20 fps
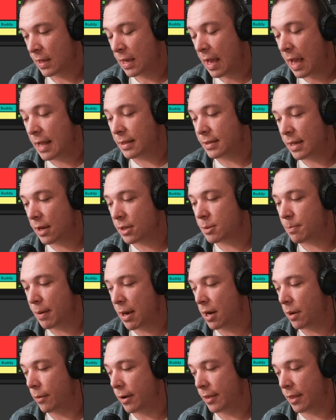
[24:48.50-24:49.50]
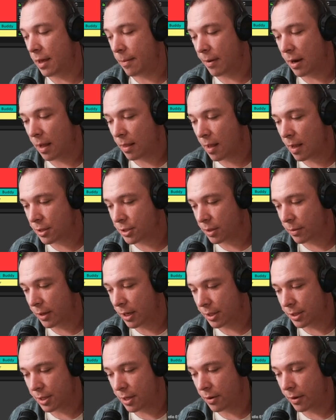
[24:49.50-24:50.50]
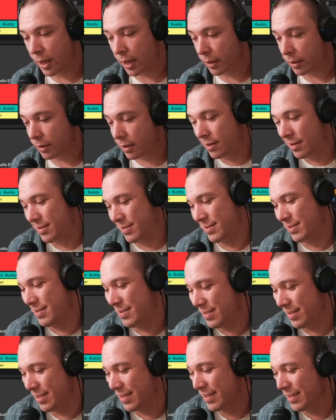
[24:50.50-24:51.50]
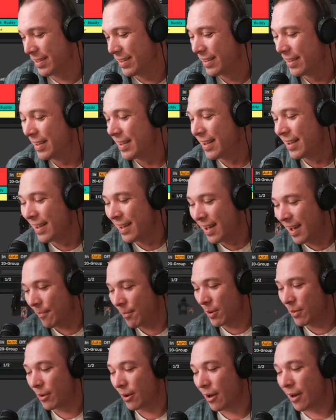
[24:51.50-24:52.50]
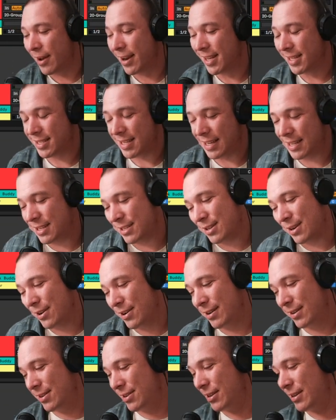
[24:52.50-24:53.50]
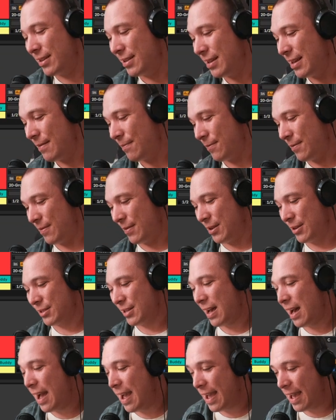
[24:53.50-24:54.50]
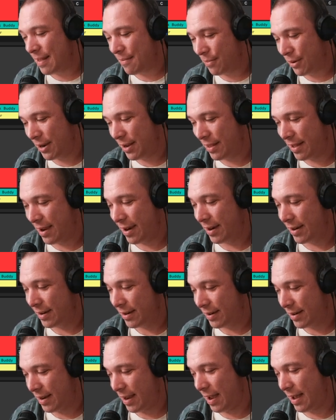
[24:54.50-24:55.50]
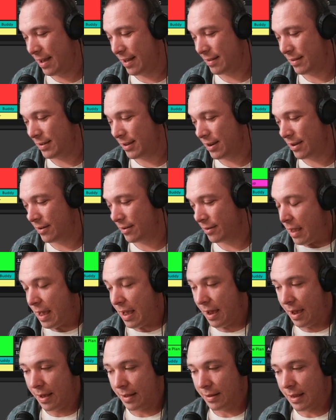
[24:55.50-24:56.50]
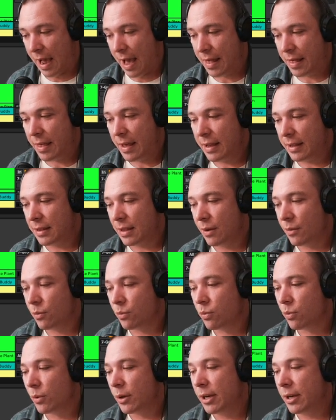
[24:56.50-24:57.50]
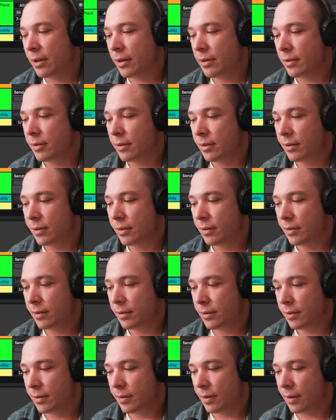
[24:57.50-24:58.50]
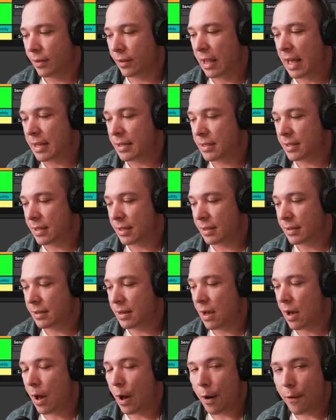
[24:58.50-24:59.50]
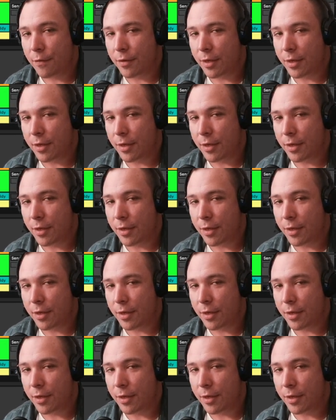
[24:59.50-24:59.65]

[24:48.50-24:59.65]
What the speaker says: It sounds better with it, but I'm not sure what it's doing. I'll be real honest. I just heard if there's high end, put it there. And, you know, and I think the real lesson of